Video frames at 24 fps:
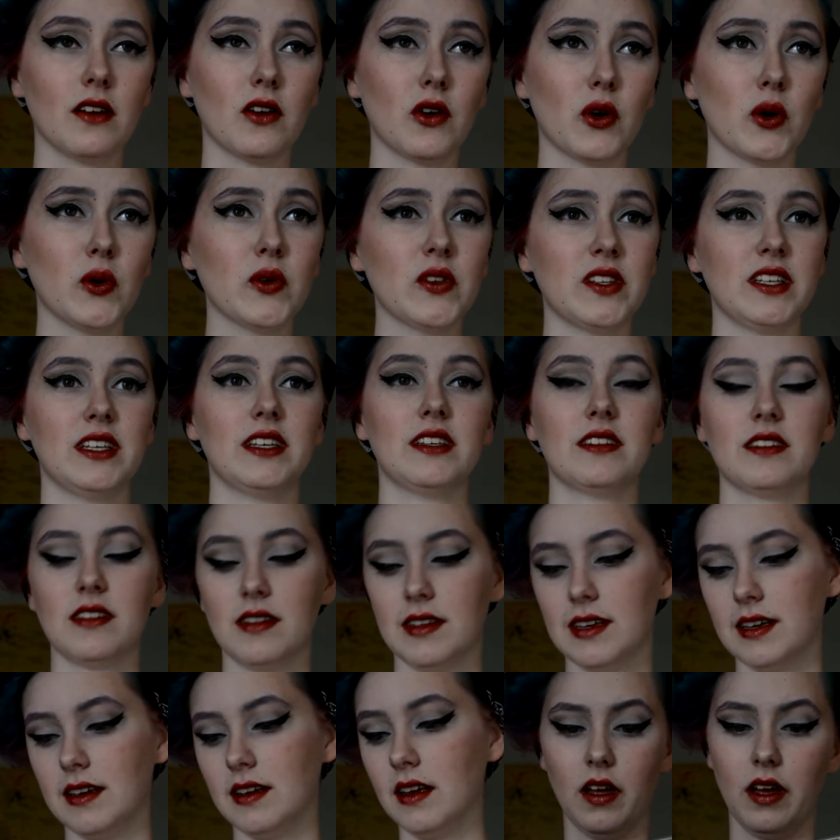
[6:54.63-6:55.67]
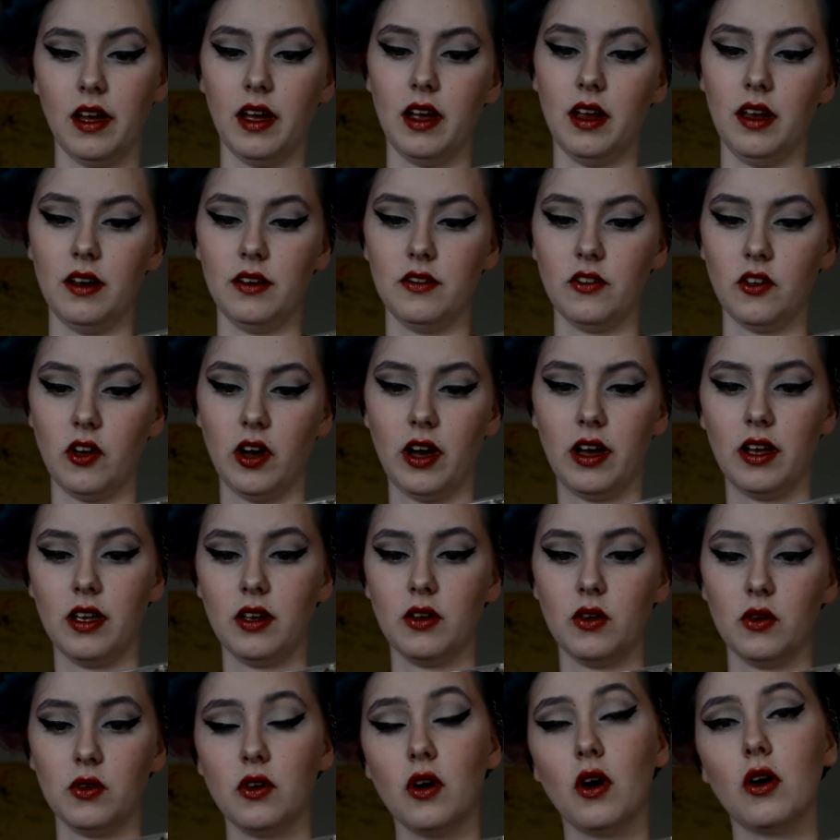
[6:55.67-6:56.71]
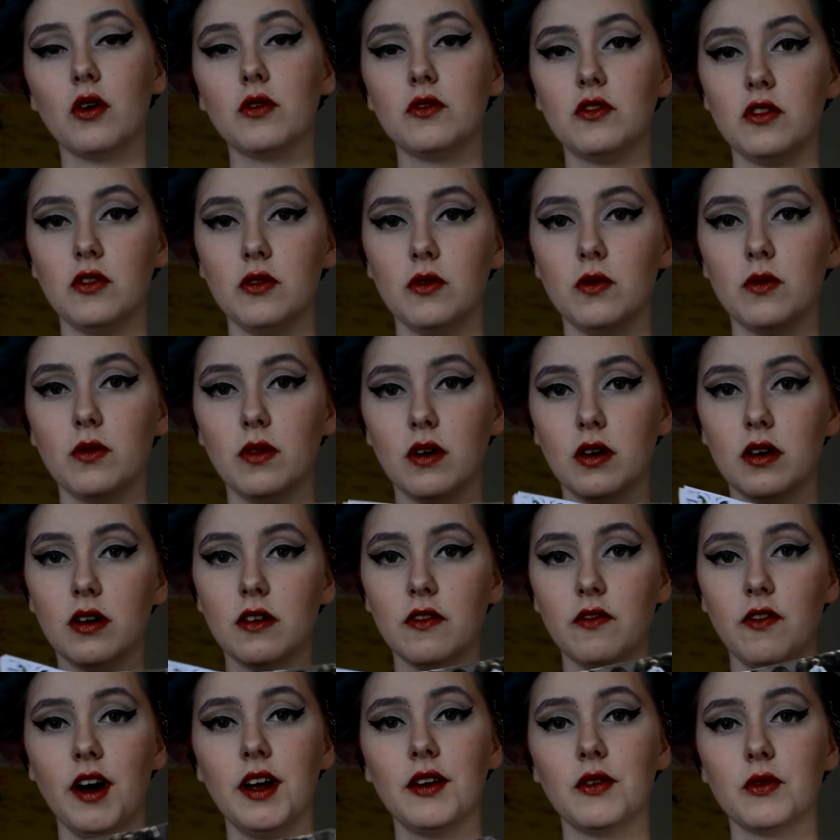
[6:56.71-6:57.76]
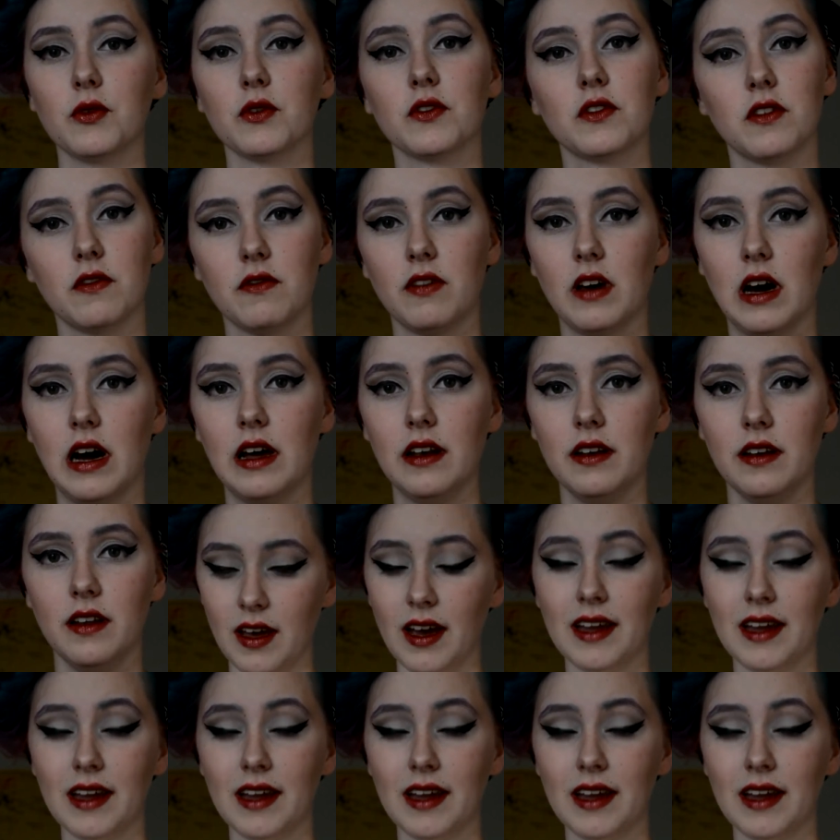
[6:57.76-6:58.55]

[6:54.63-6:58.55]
contest thing and I could go to the finals of that.